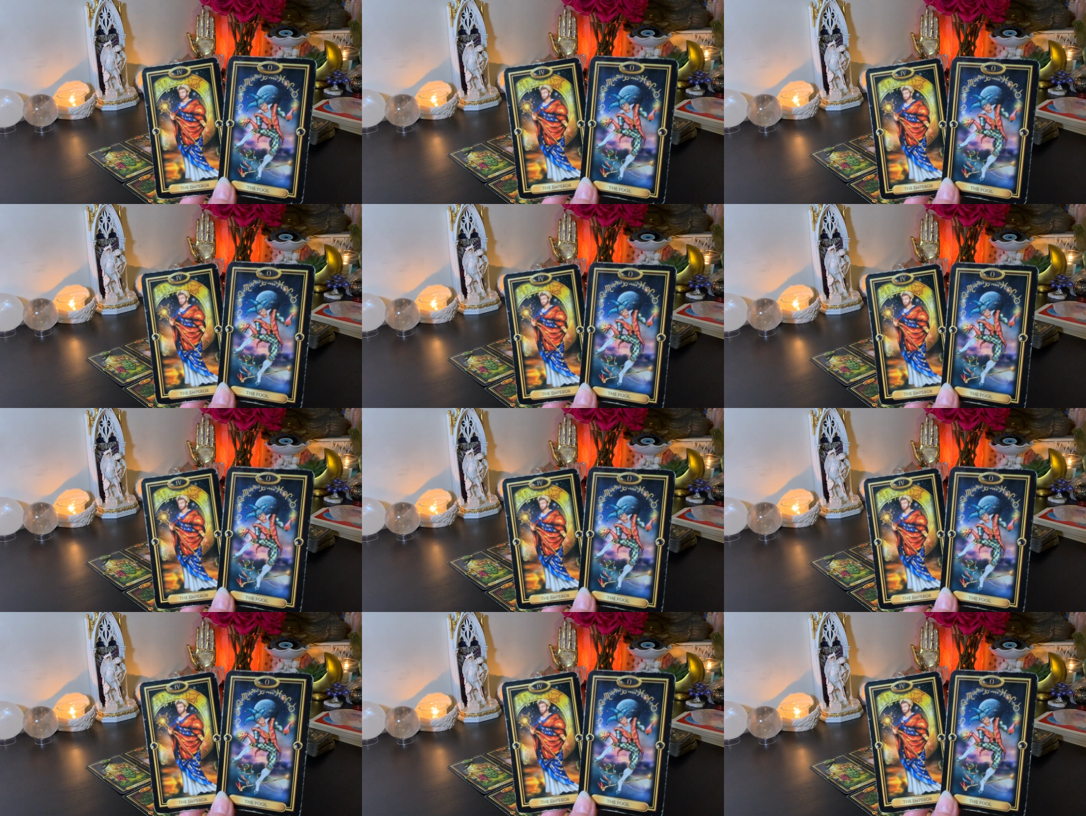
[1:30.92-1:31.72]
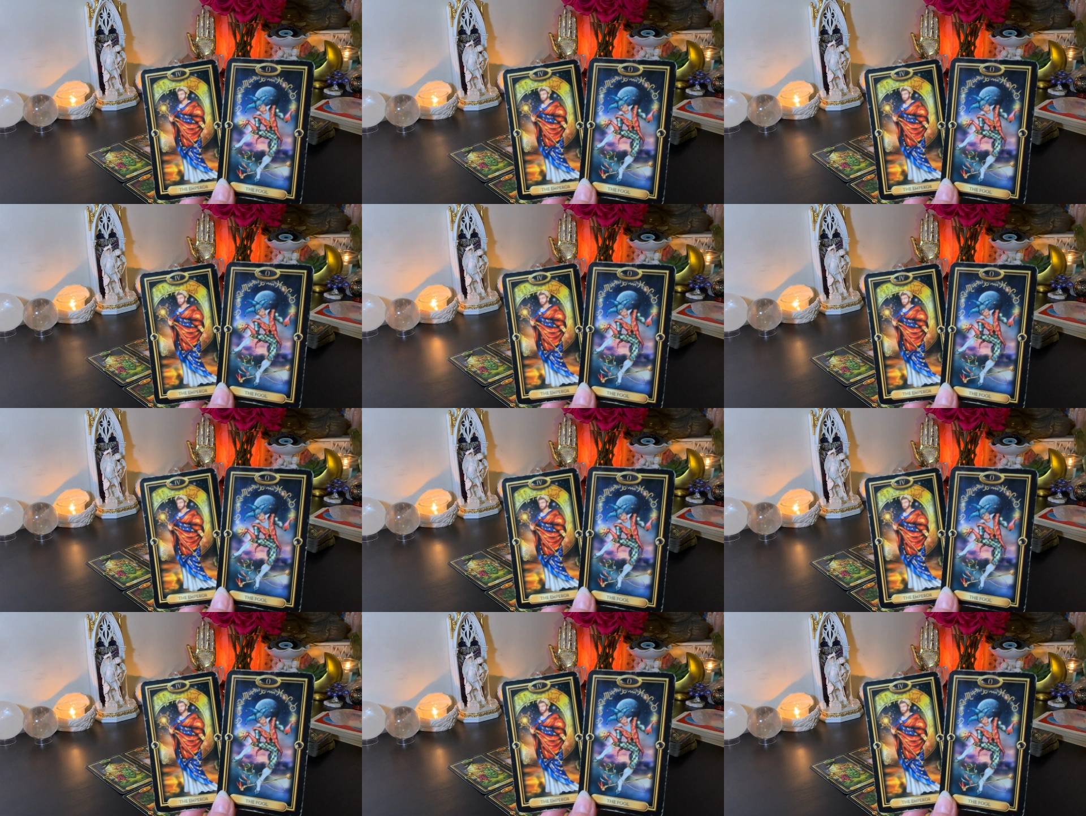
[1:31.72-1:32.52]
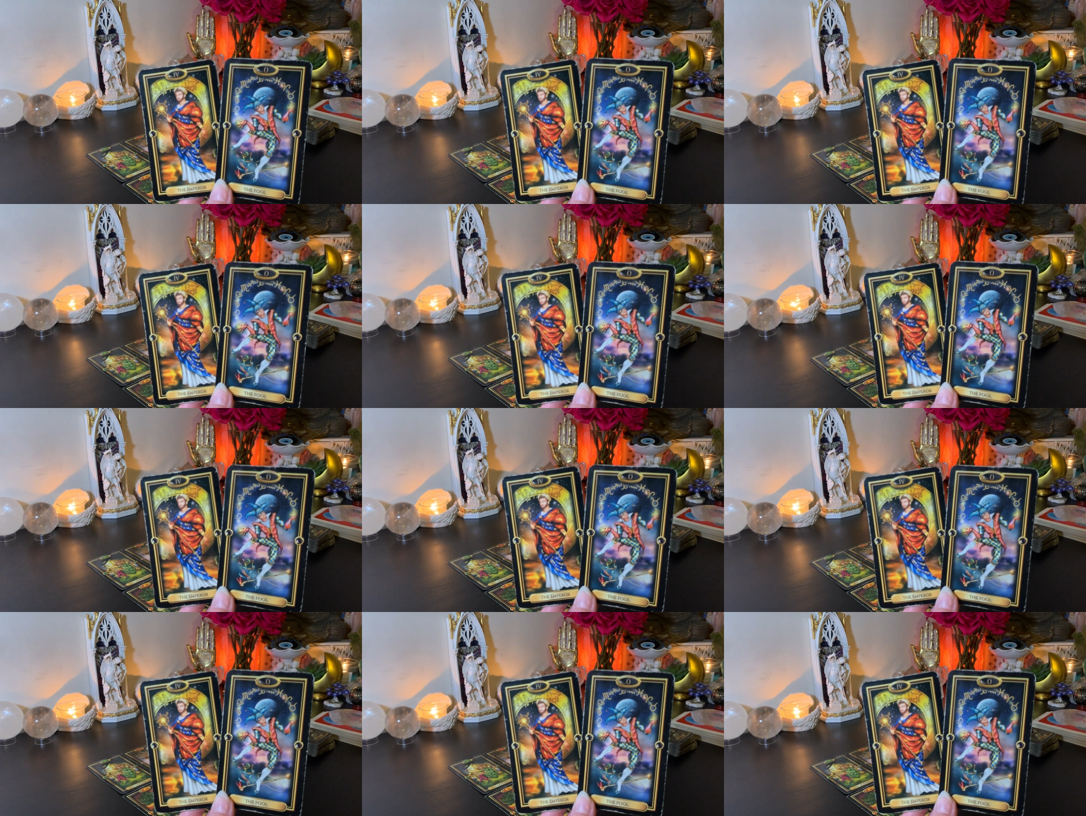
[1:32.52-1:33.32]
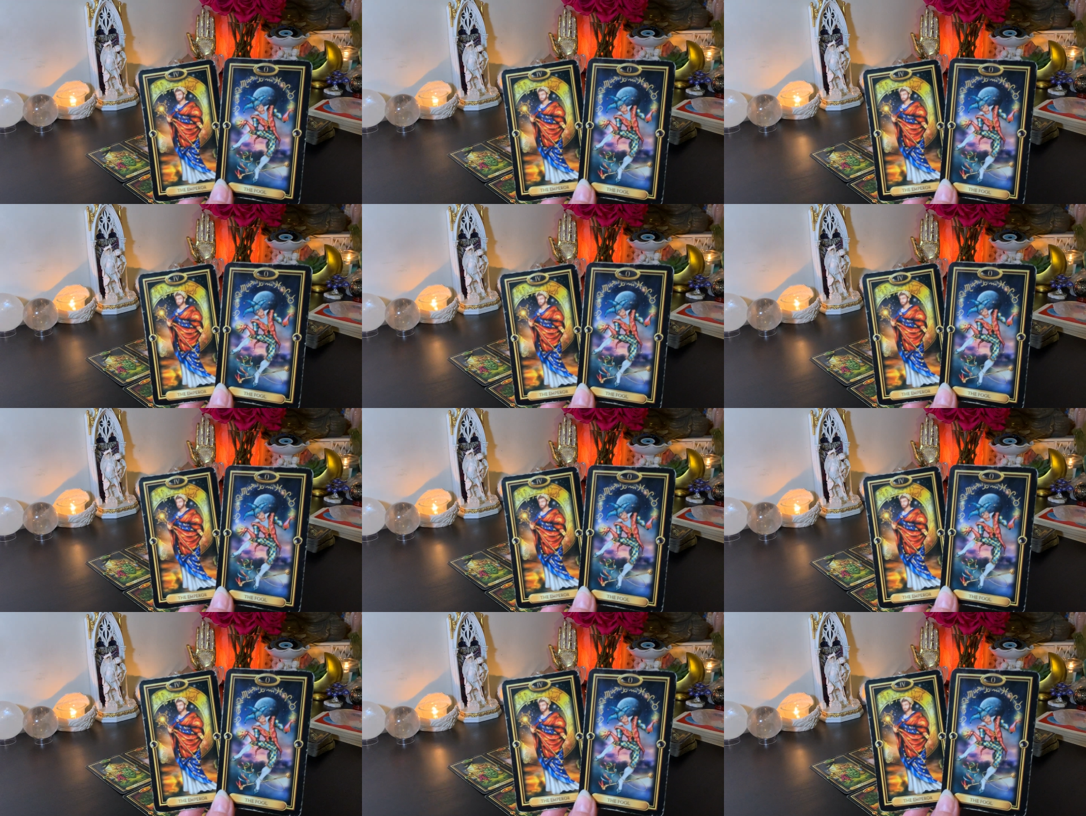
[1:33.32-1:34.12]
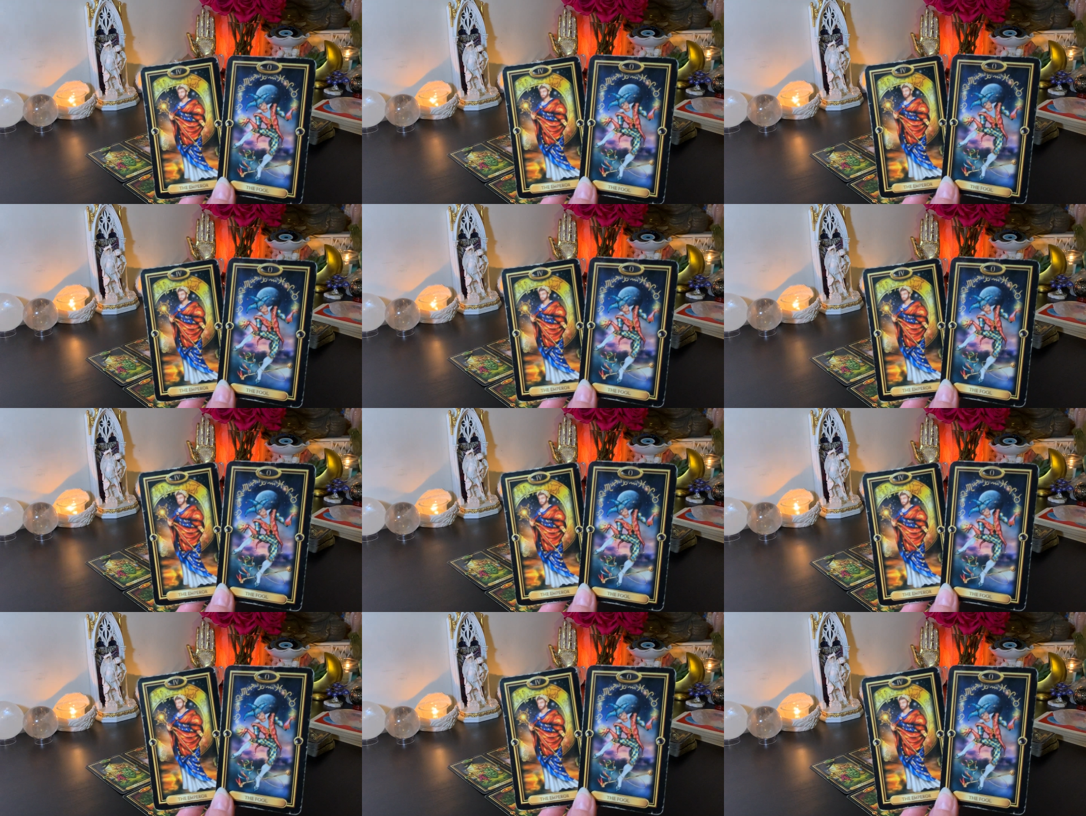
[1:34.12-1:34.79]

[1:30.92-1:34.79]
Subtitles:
(no speaker visible)